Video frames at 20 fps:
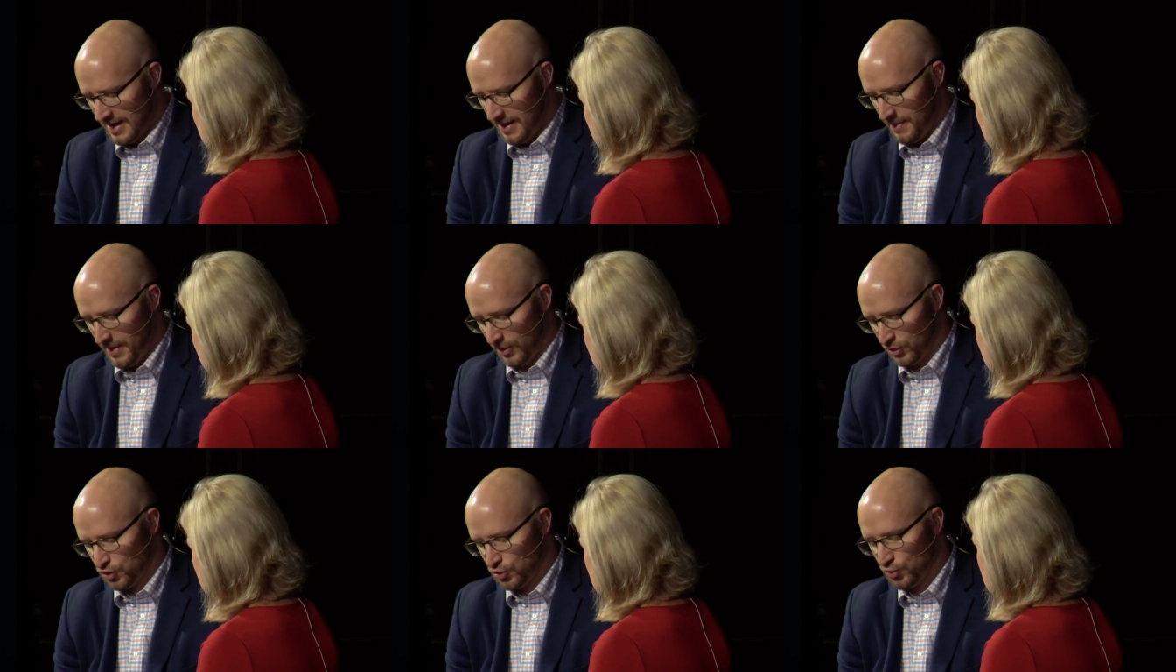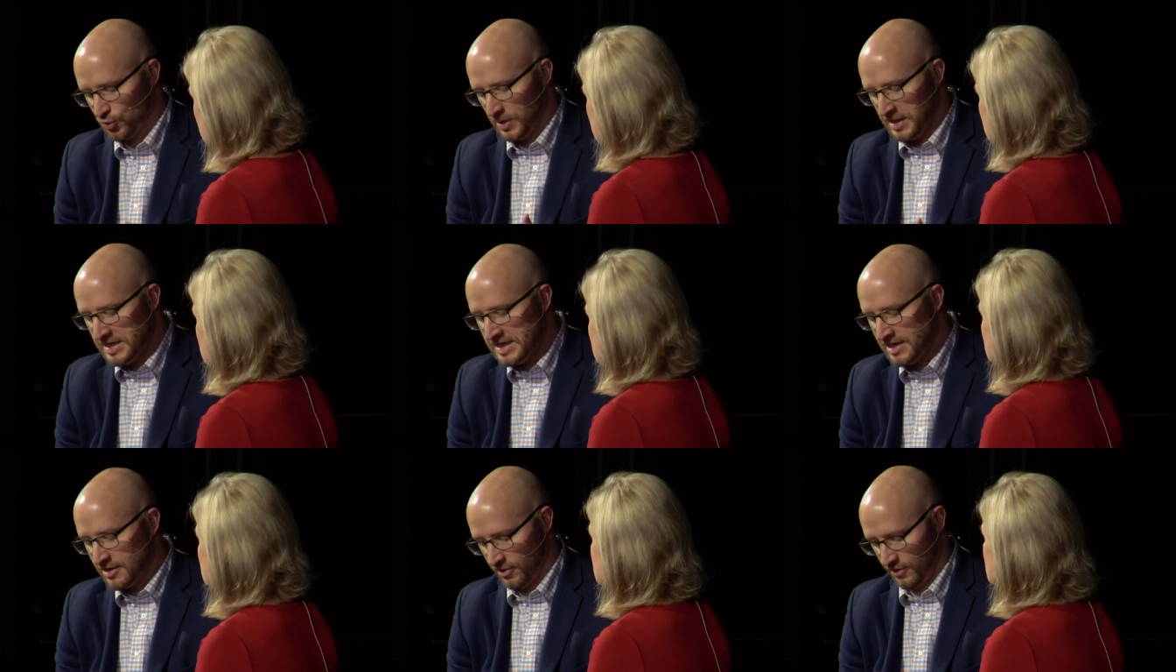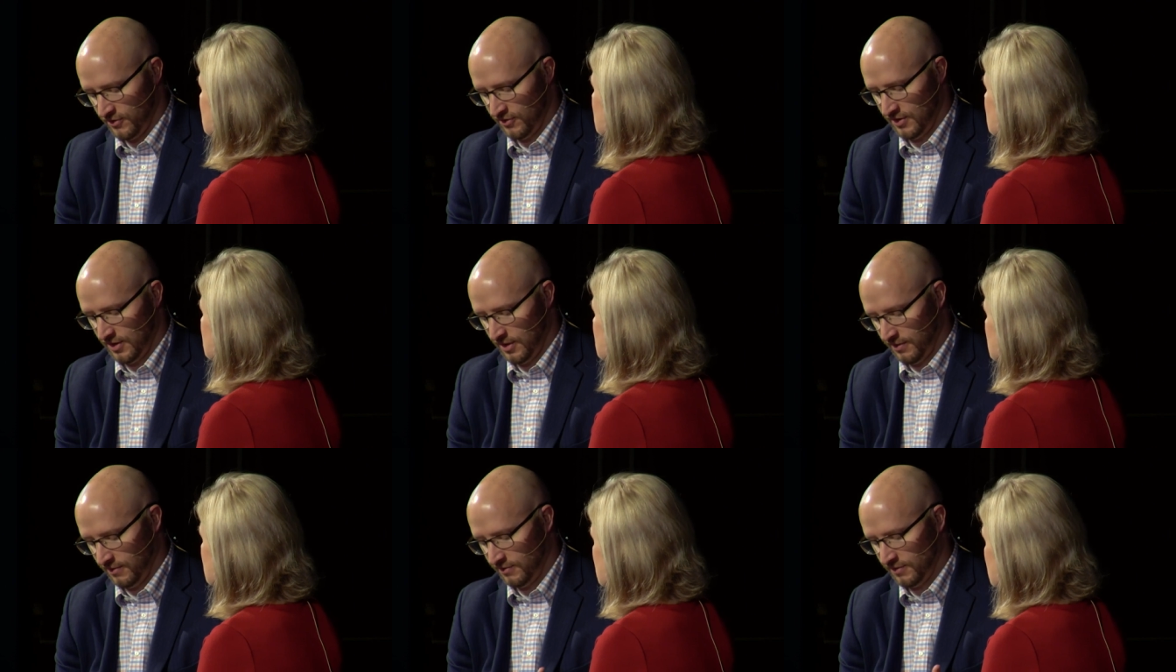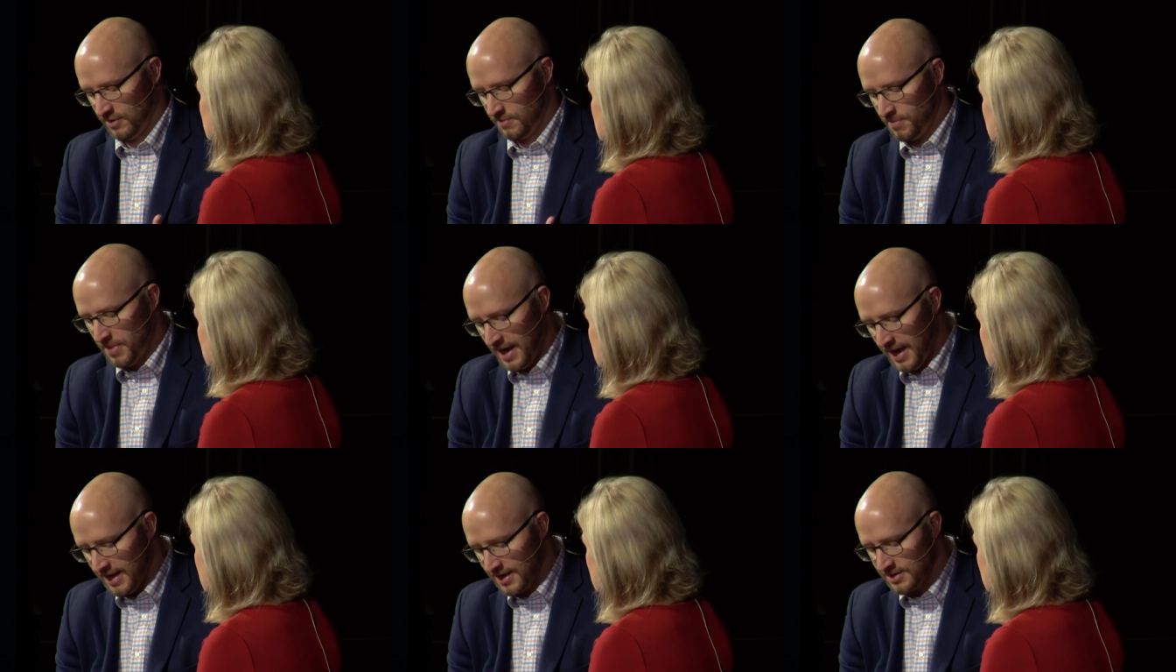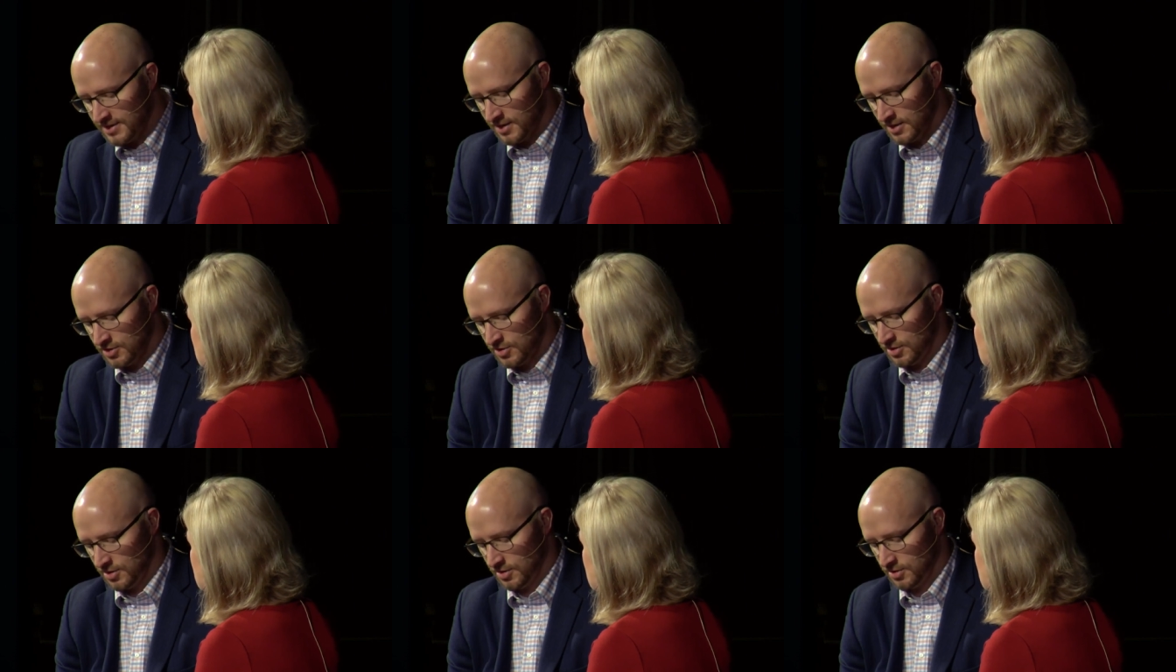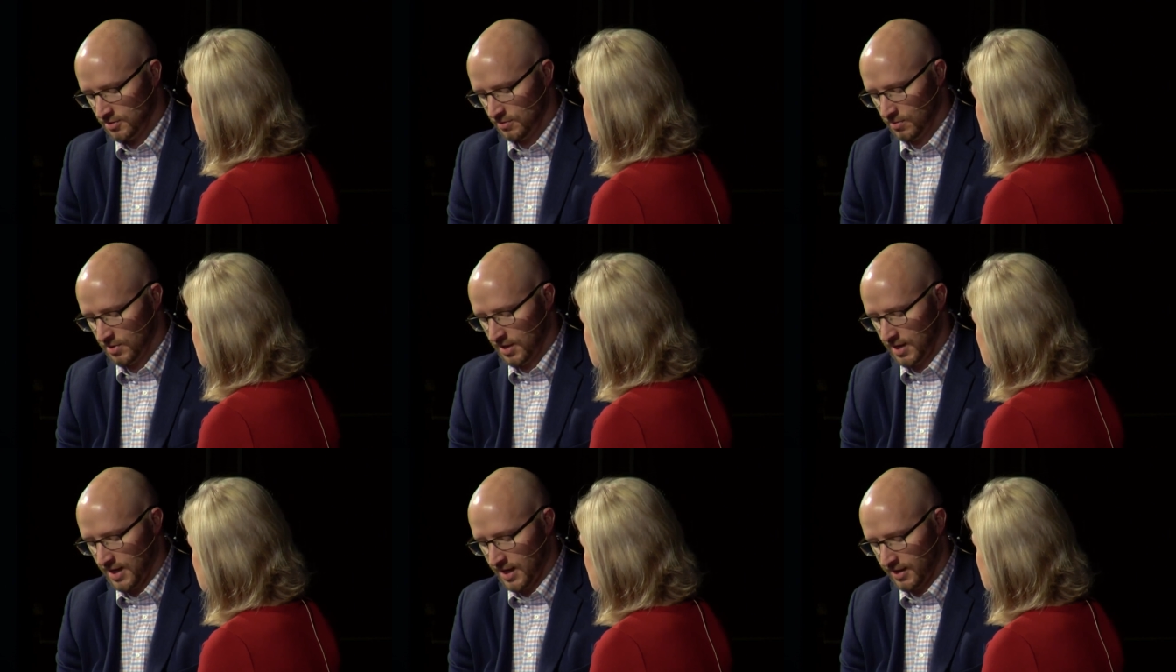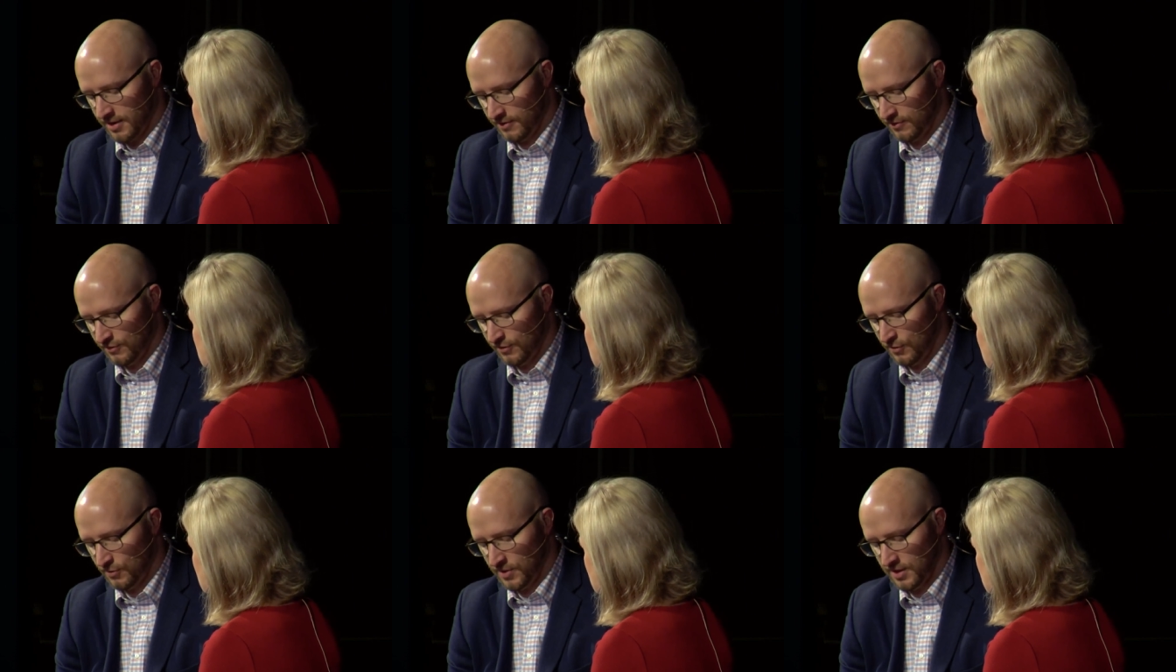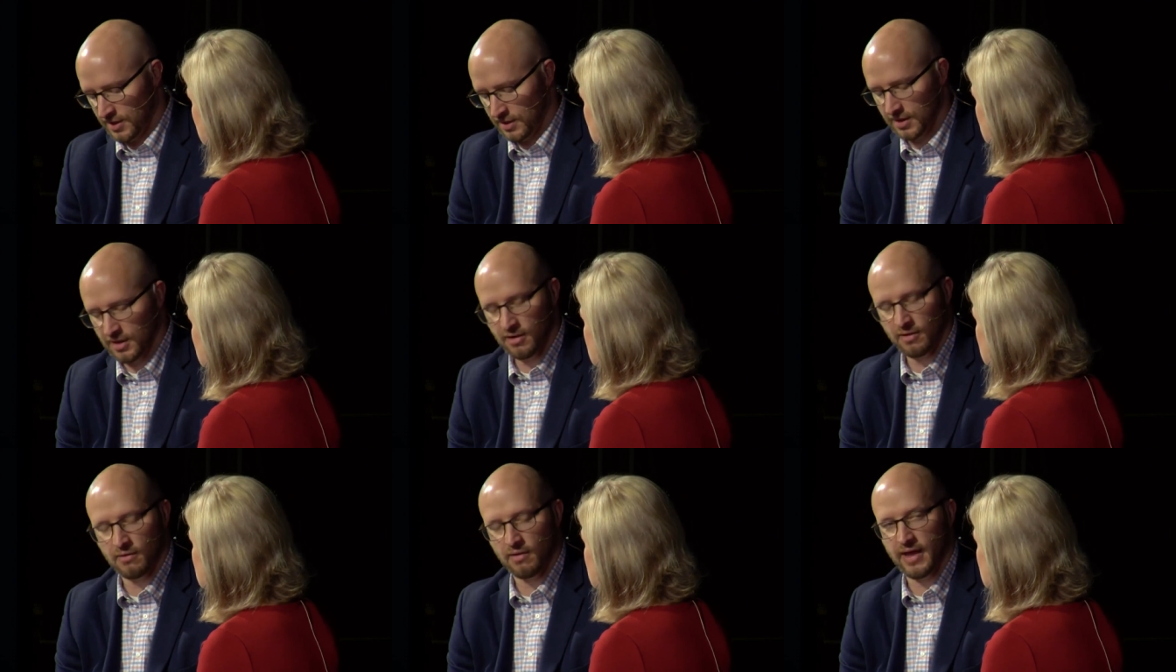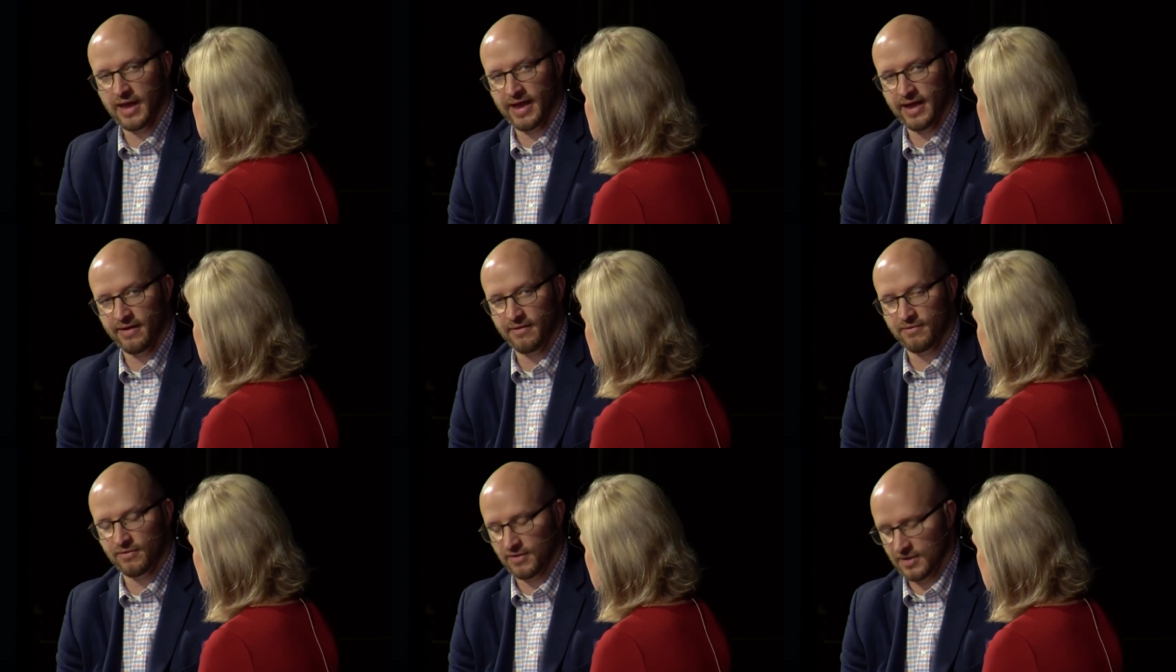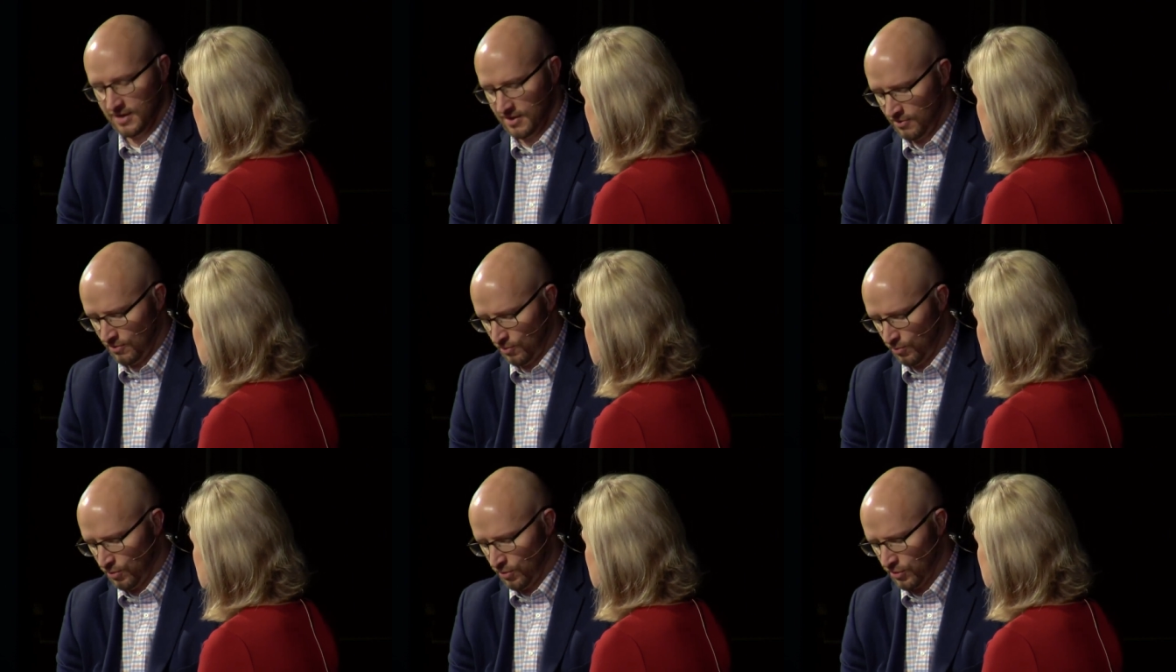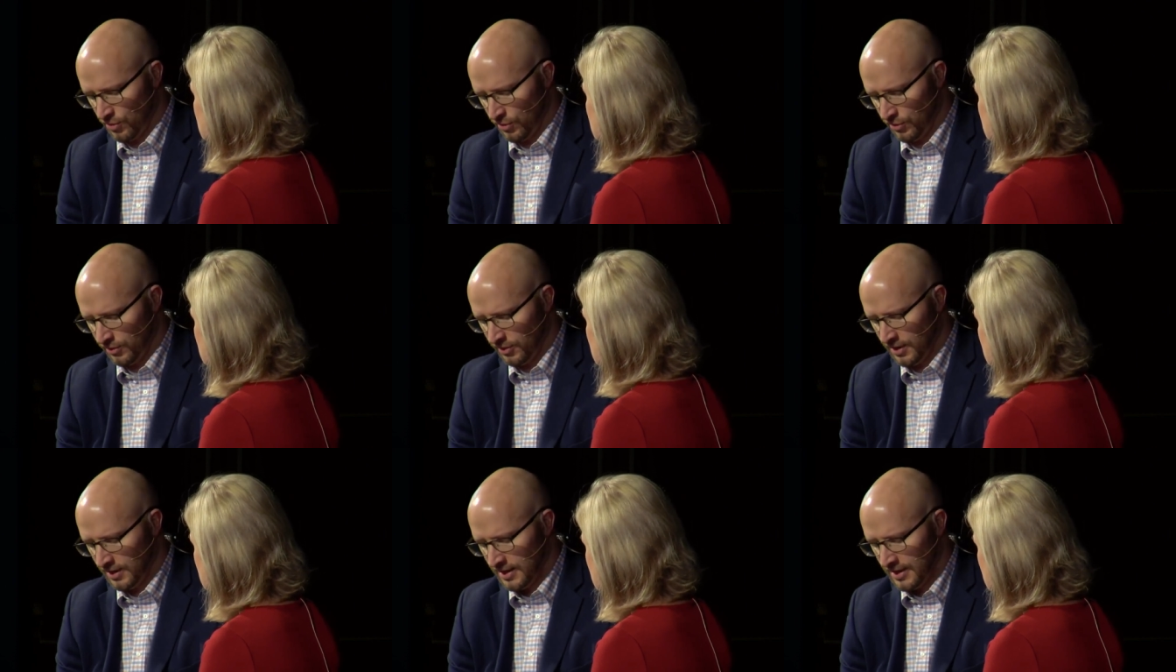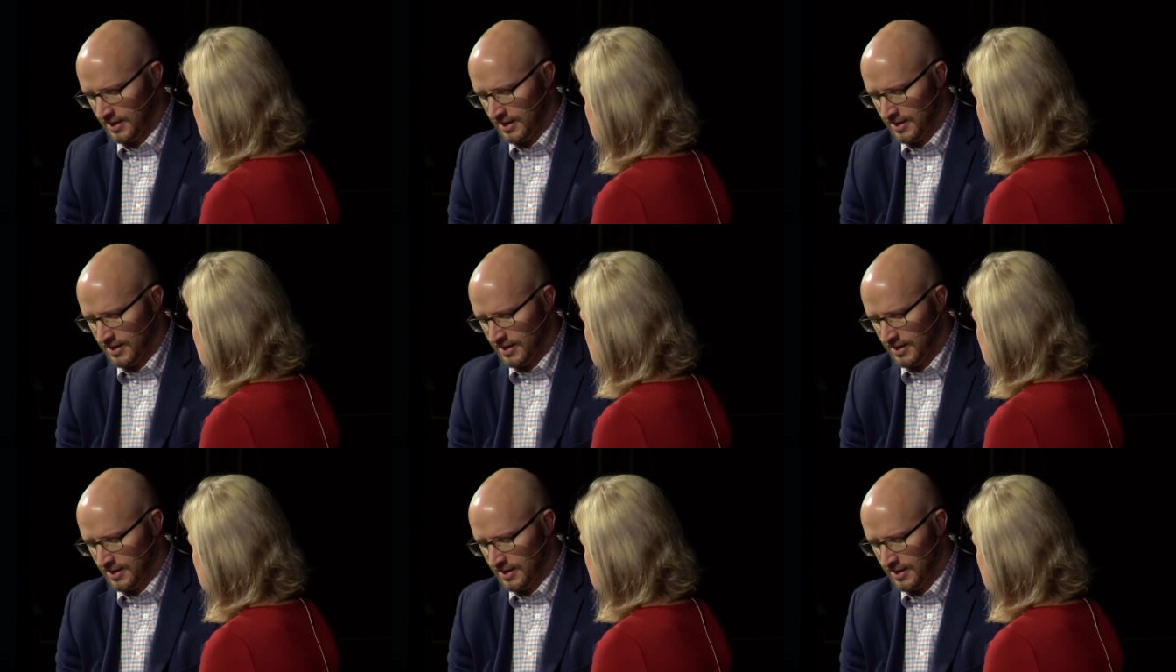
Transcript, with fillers: about training ourselves to pay attention to what god is doing in our lives and in the world